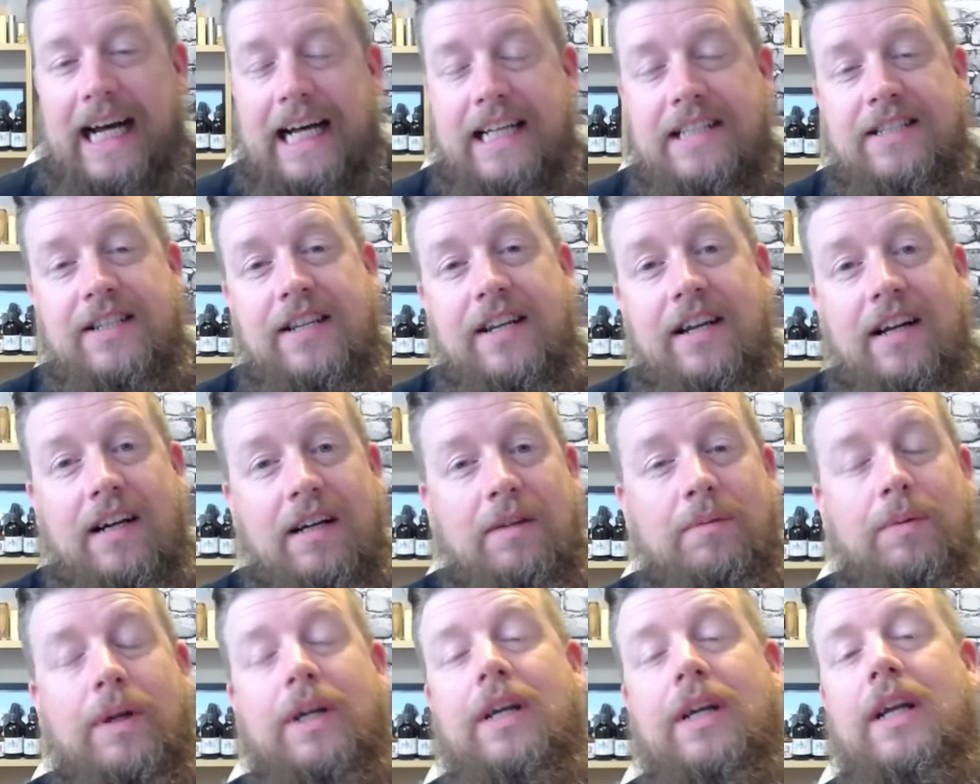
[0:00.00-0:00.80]

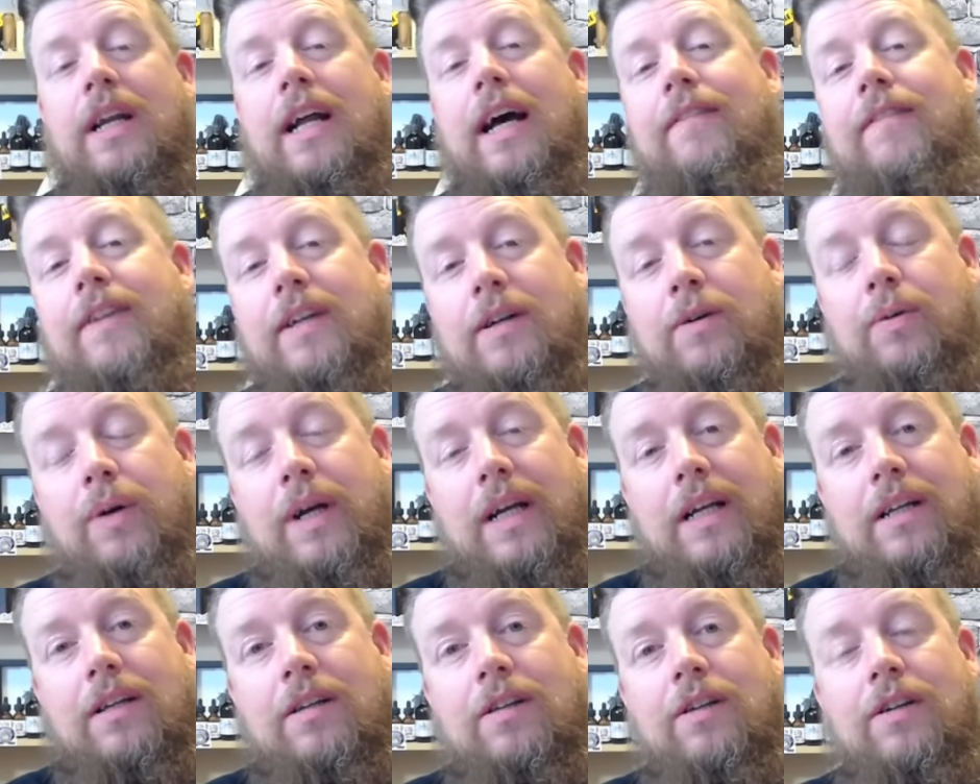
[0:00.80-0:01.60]
Tonight we're going to have a
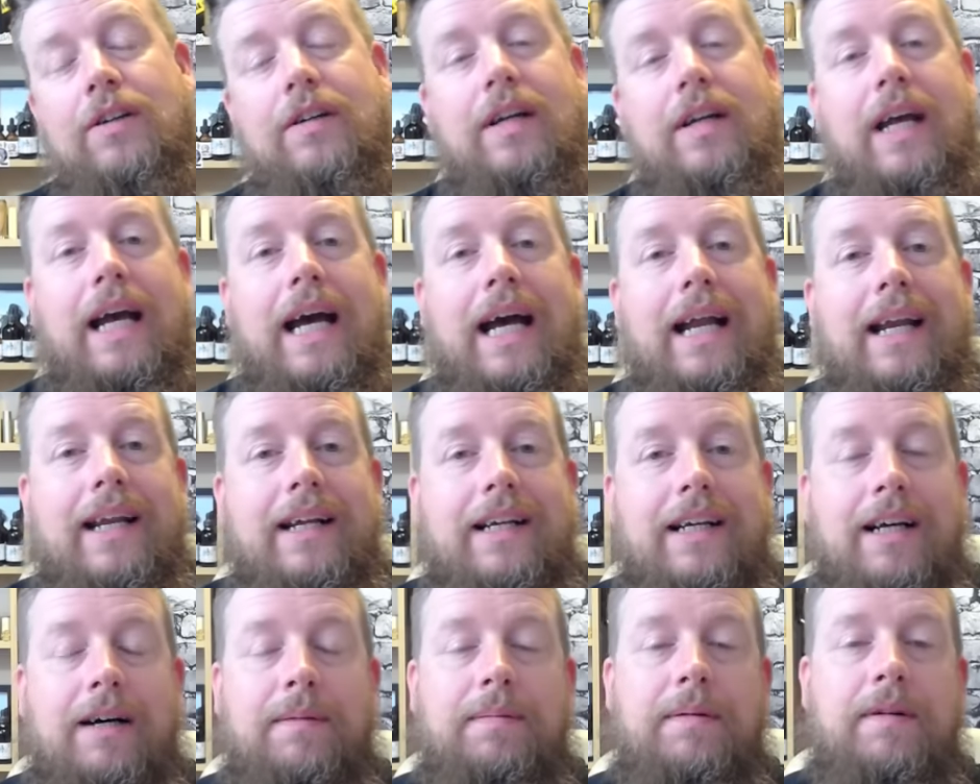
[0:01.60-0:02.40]
quick look at a
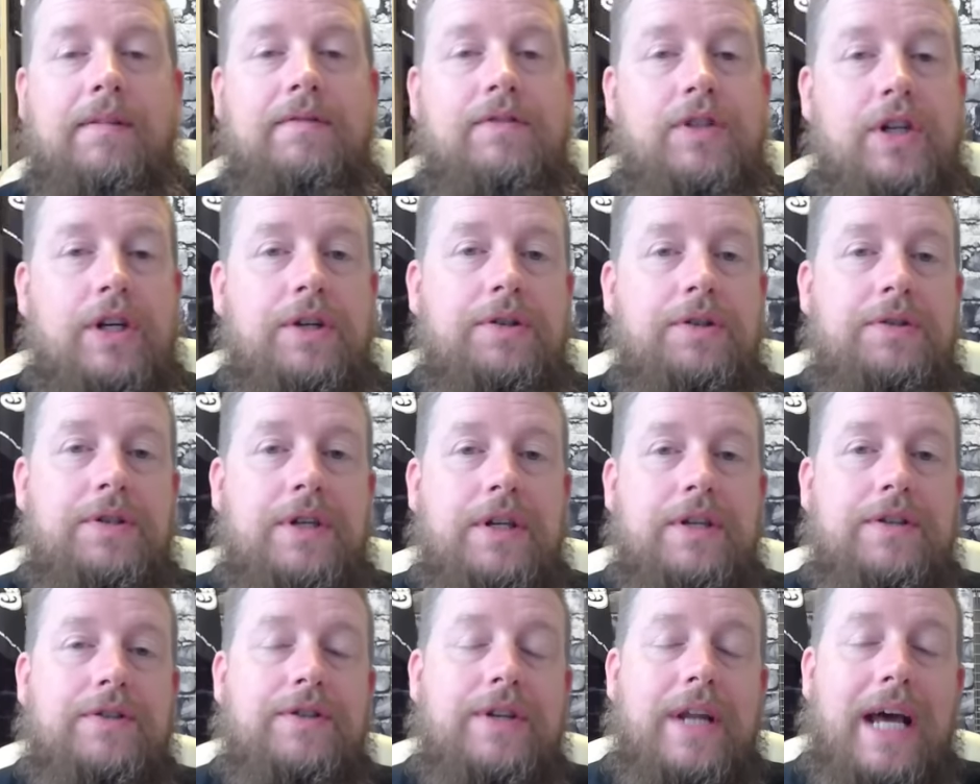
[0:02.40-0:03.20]
couple of
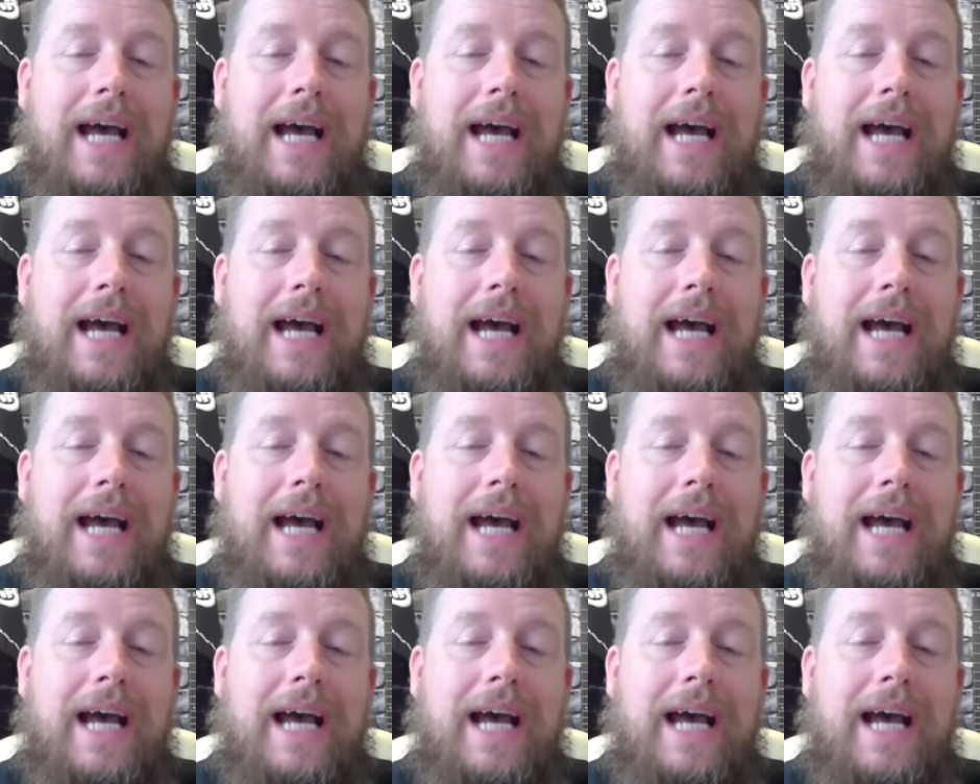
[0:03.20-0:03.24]
juices.